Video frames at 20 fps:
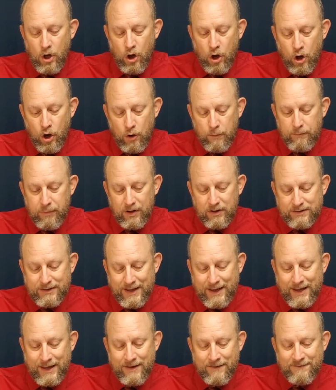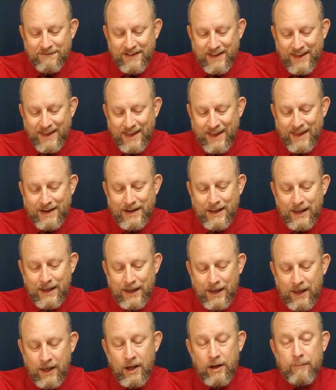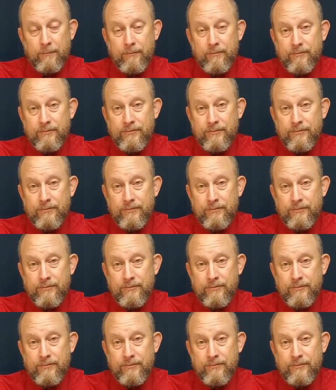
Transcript: who believe in him,